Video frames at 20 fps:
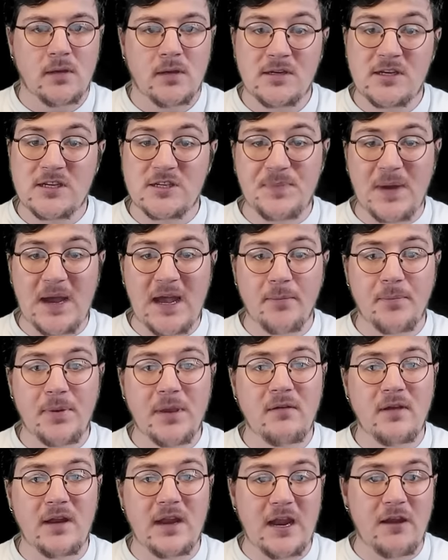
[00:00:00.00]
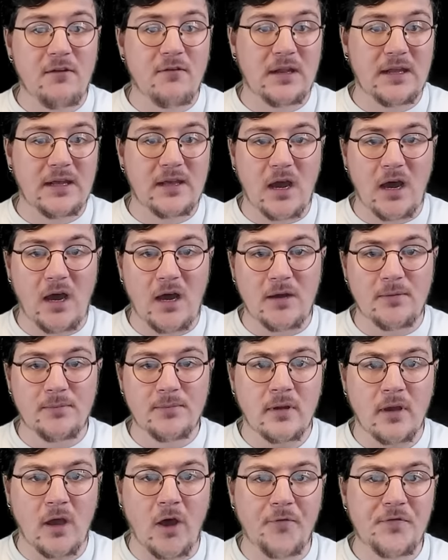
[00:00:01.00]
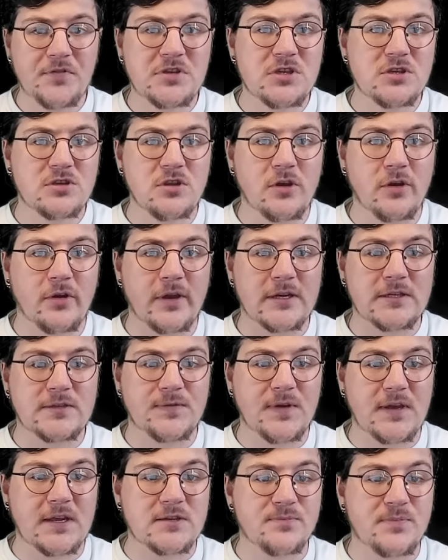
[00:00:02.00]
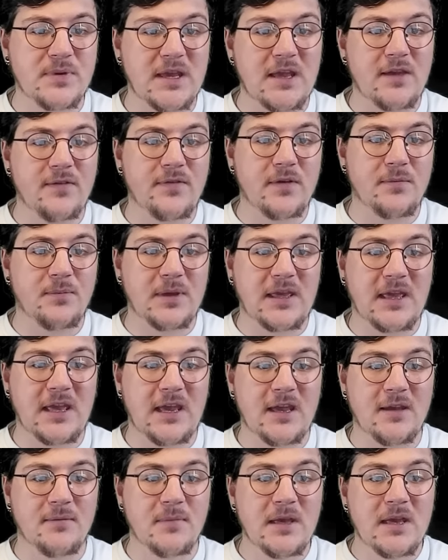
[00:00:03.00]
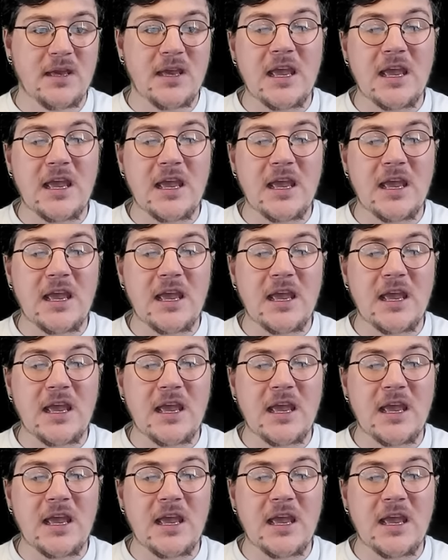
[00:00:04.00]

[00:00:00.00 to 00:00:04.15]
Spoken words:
Despite appearing eerily calm, officers noticed that his behaviour became